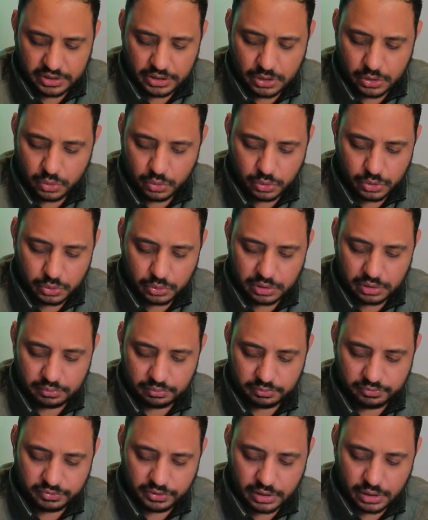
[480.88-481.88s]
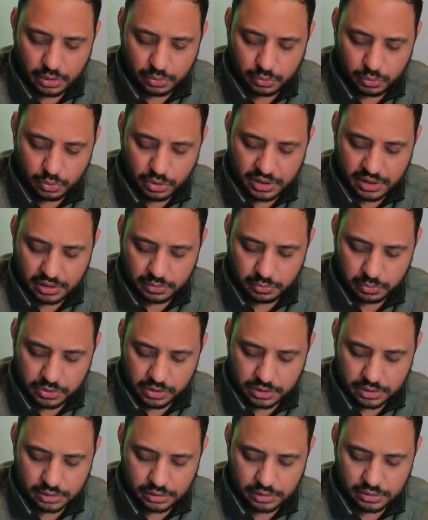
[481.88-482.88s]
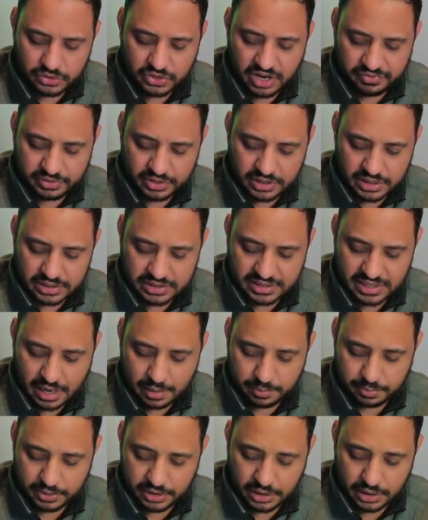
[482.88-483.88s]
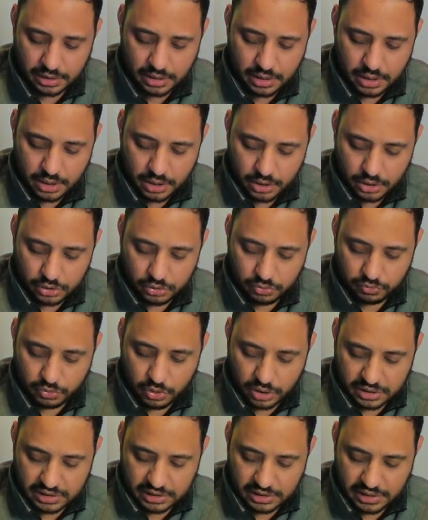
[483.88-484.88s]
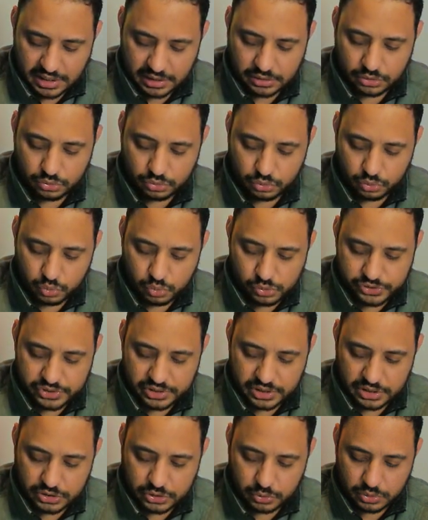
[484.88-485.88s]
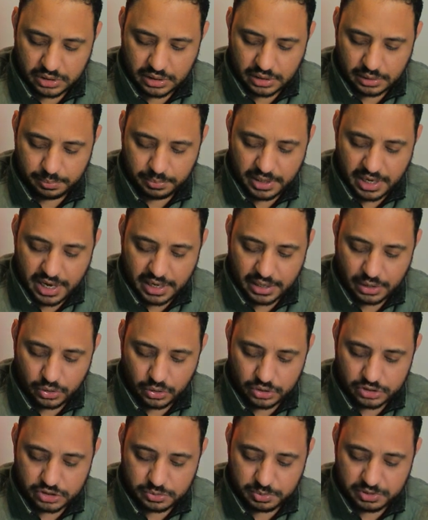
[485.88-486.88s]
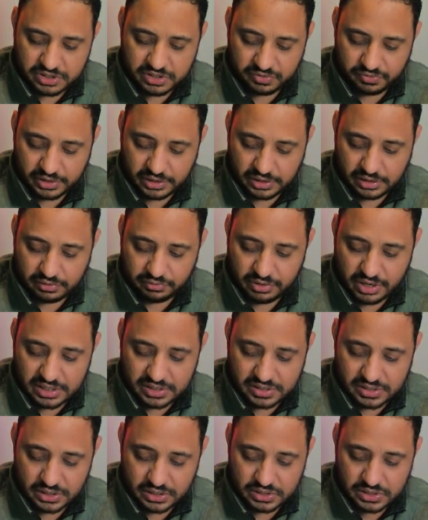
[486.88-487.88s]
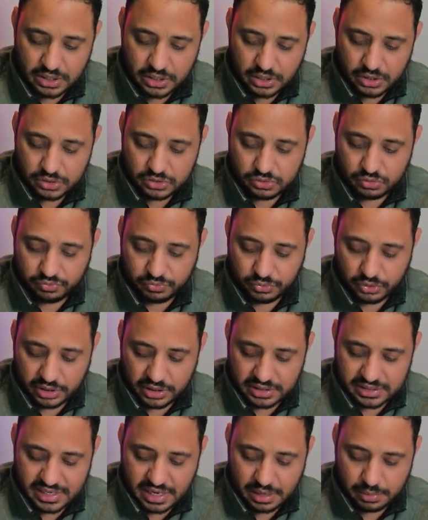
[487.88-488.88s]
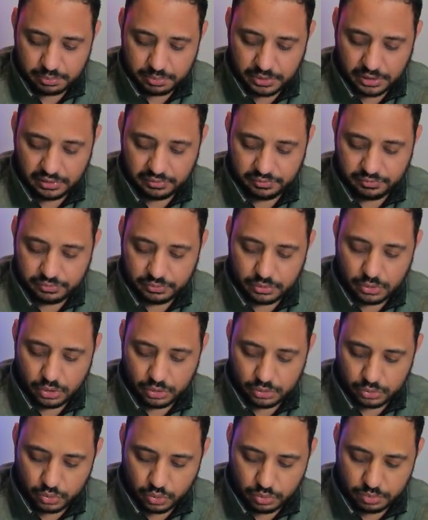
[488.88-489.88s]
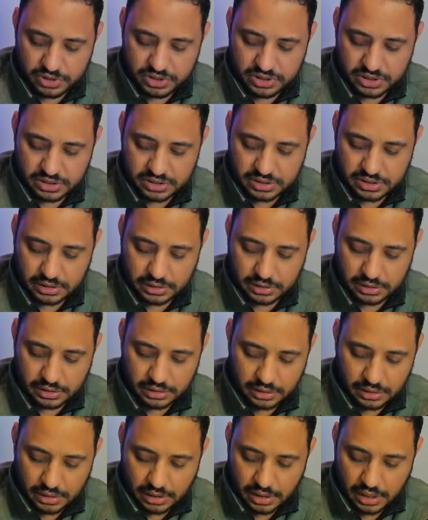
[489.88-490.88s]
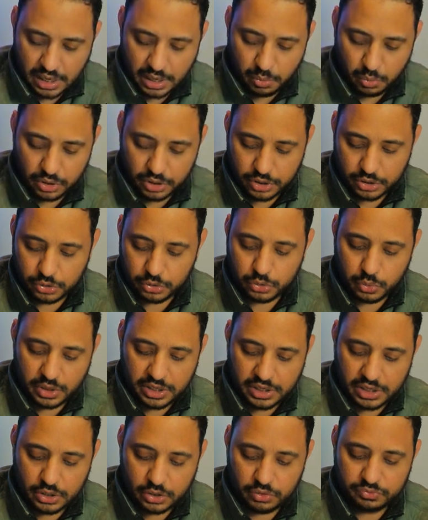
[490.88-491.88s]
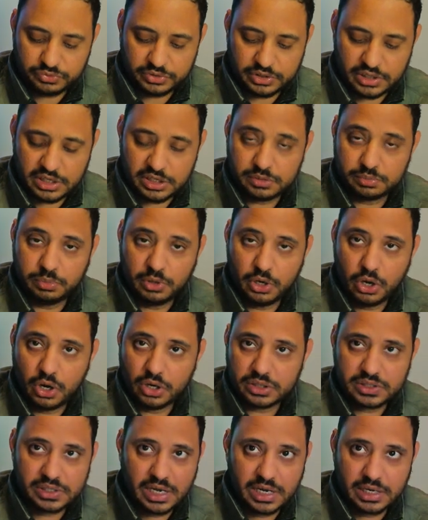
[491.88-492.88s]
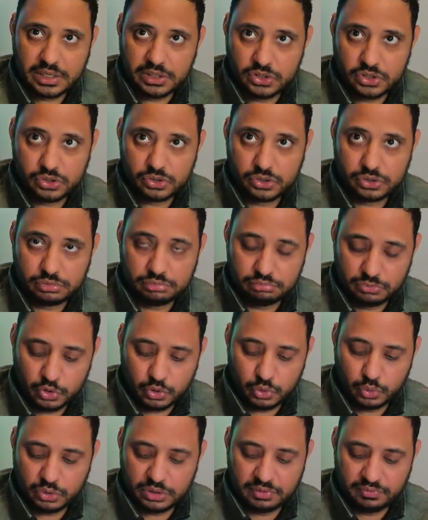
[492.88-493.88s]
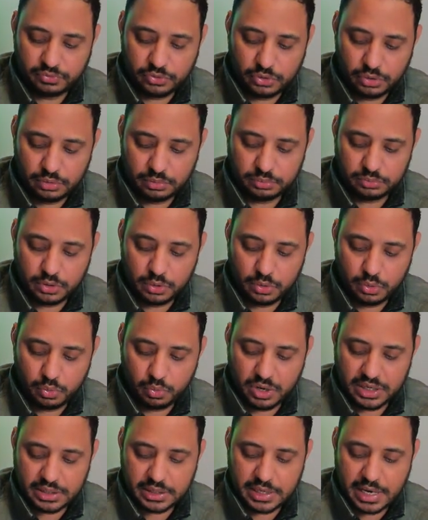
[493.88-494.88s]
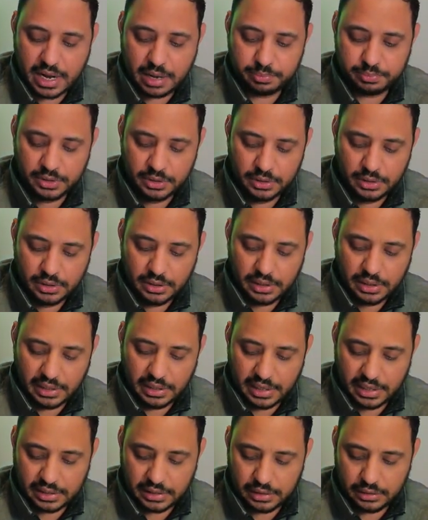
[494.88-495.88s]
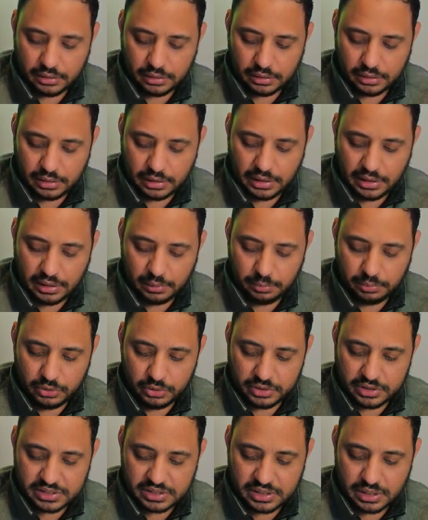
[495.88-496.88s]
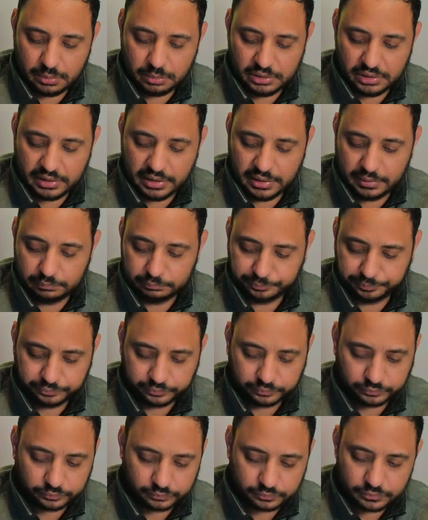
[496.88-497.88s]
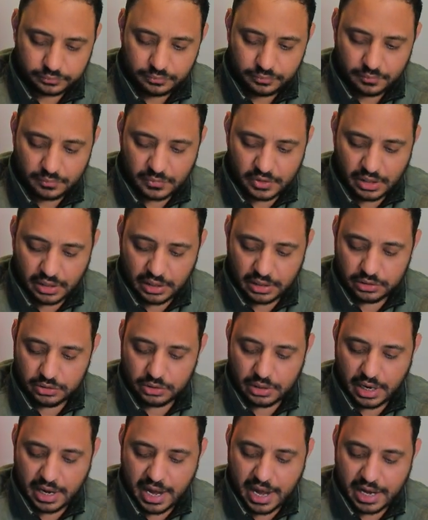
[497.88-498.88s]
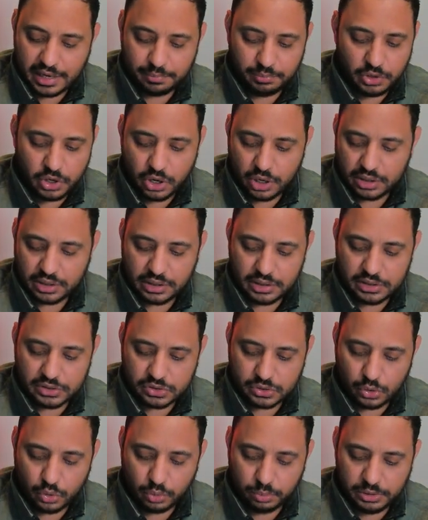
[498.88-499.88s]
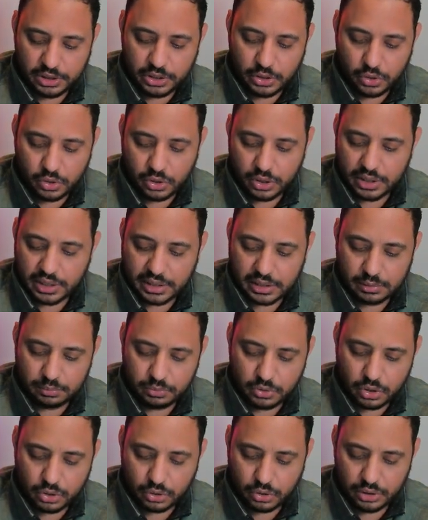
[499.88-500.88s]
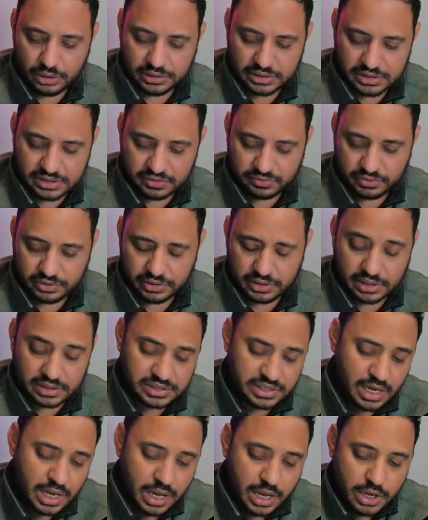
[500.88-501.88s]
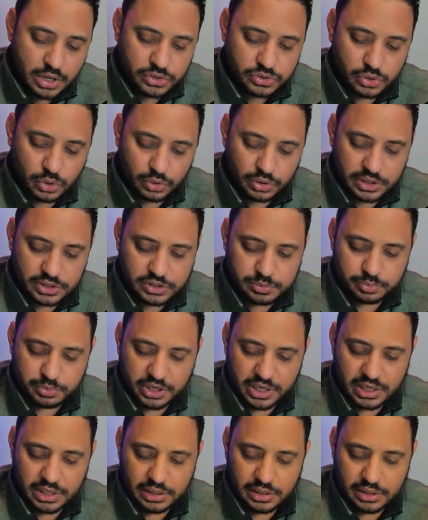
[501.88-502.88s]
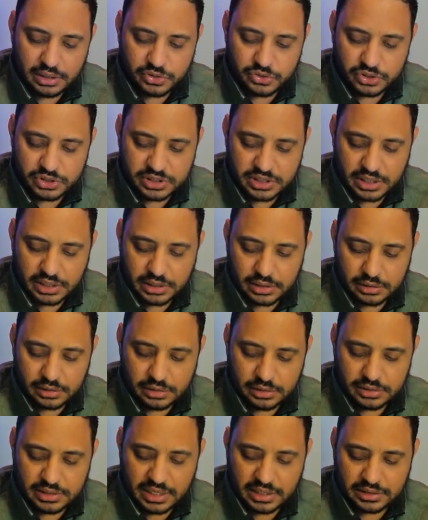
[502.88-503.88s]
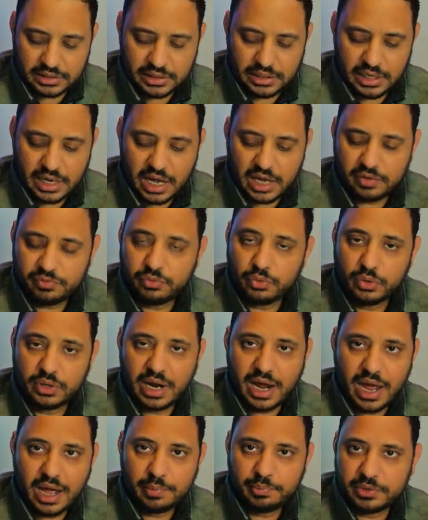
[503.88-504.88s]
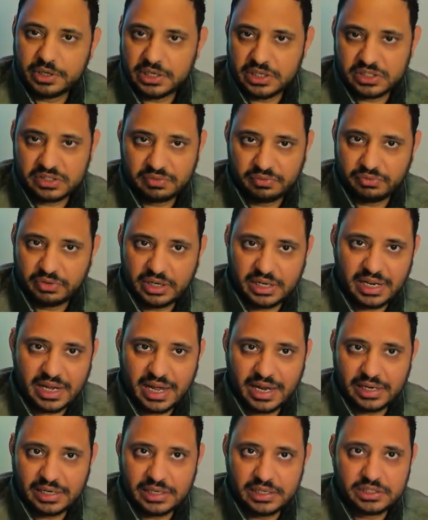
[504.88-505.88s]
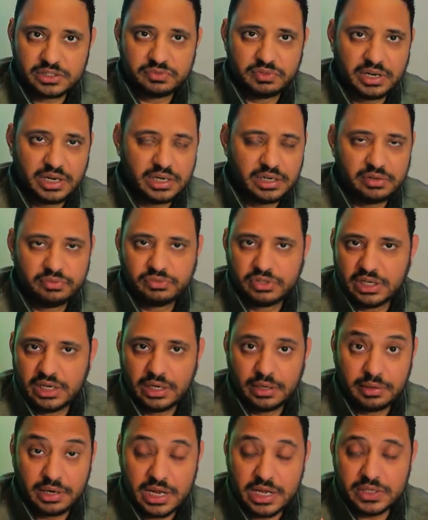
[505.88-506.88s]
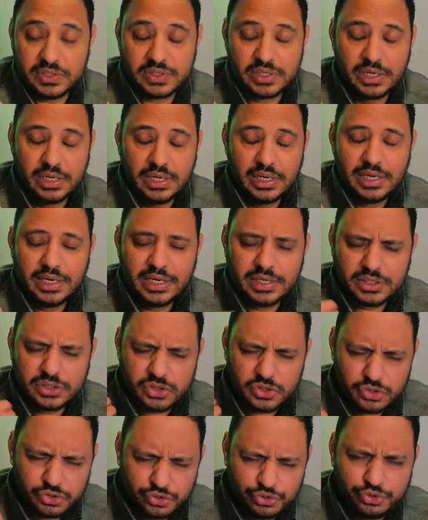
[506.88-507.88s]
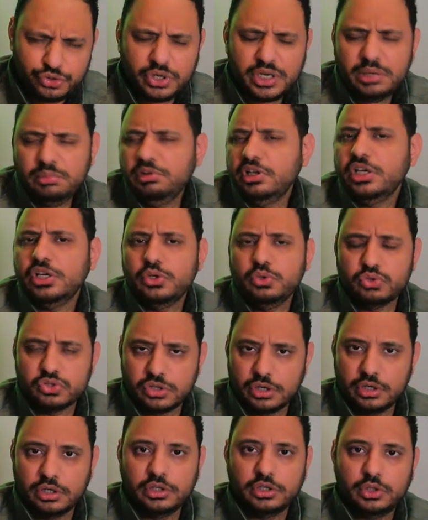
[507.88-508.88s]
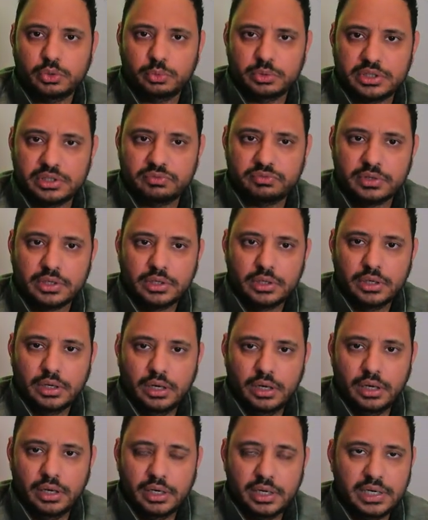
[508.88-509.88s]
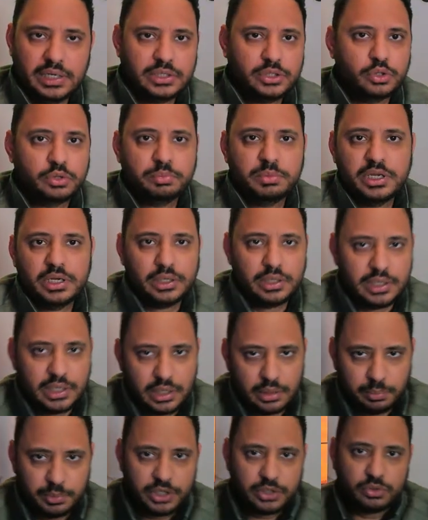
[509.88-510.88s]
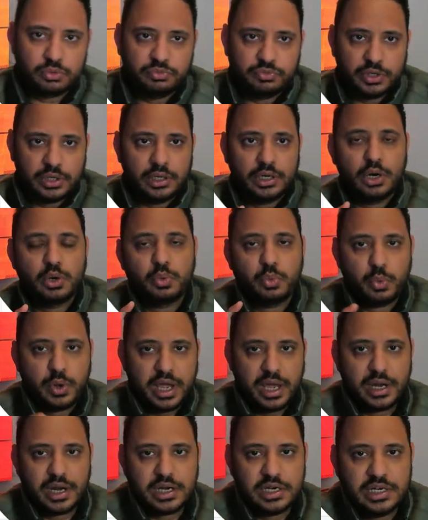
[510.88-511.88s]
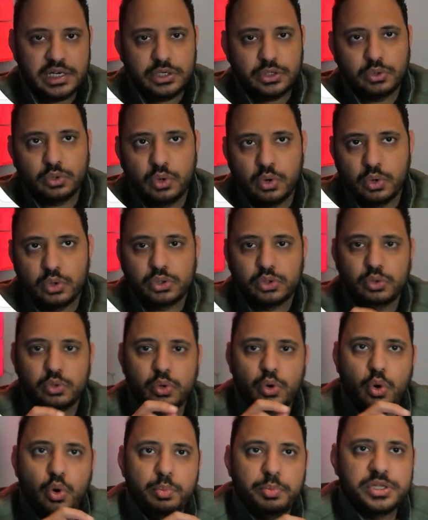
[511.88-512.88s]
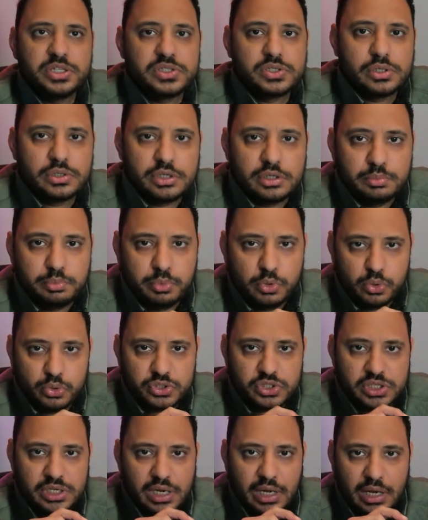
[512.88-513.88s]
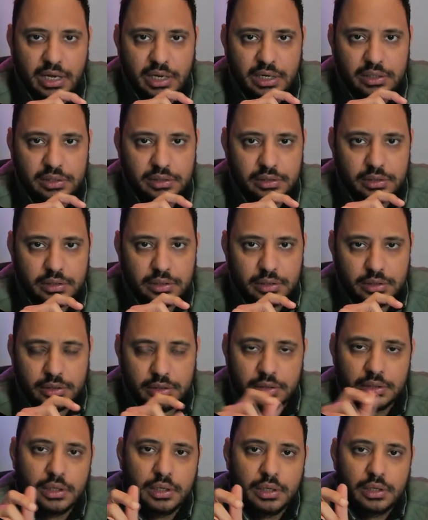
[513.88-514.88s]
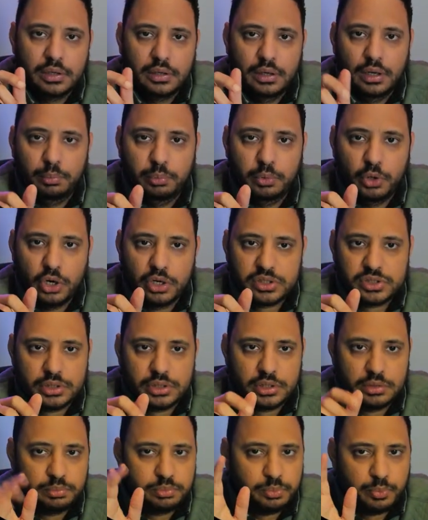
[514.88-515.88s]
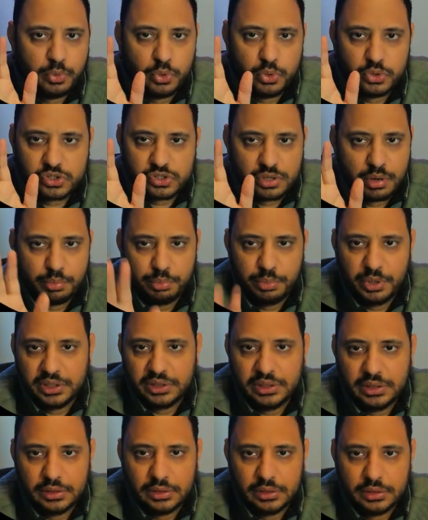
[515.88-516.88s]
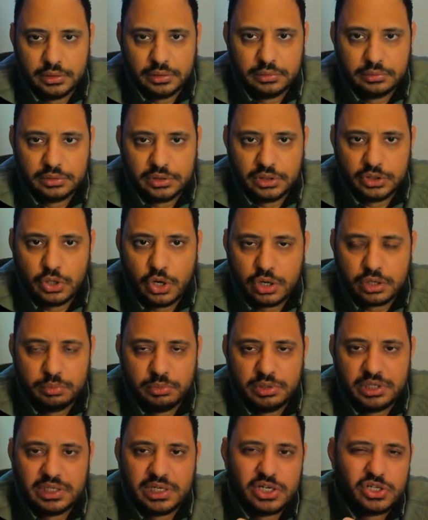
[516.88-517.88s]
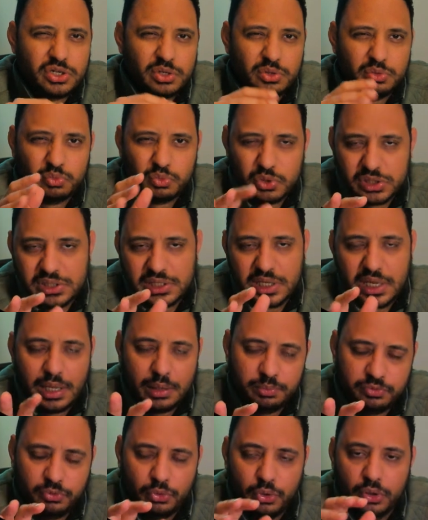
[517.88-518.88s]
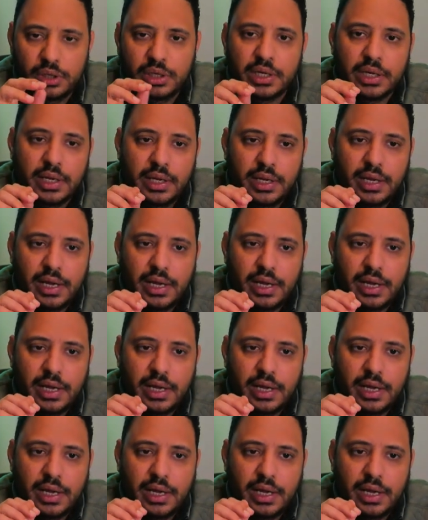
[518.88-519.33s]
video. You can figure out what network traffic is happening. You've got direct rules that you can apply on specific devices. So, for example, if on Home Assistant I wanted to do any of these blocks, I can just do them from uh, one tap and I can enable or disable them ad block is globally on. I can block all these different things. So it's pretty interesting that the iPhone app is very handy. It's very nifty. It is extremely user intuitive. Uh, it took me a little bit to figure out where I need to go to open certain ports and uh, uh, block certain ports, but the, the documentation was helpful